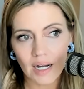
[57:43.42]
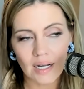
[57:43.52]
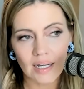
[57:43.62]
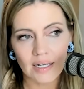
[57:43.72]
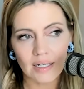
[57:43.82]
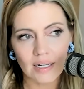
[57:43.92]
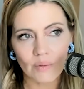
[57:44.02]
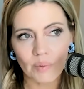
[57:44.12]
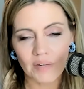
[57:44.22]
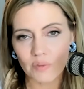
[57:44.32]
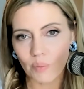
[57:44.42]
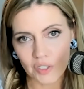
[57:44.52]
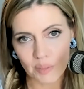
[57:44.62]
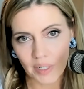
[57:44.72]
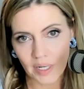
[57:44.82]
and we have to
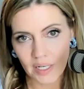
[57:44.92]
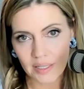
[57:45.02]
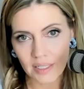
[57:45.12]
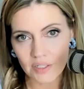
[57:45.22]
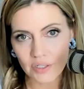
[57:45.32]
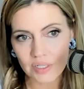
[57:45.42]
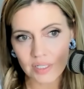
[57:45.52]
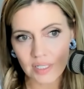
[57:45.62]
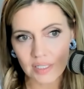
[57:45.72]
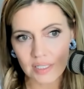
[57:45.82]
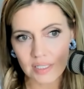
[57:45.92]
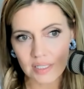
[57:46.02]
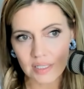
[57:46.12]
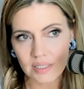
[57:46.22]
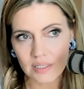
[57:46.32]
watch it back. I think it took us like
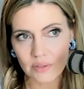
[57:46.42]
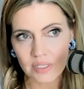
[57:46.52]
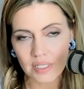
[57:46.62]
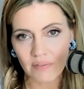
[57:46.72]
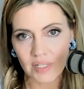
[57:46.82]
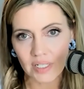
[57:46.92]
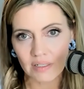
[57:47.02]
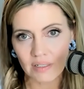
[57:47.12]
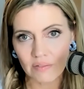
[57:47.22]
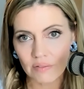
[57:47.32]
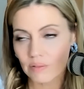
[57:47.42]
six or seven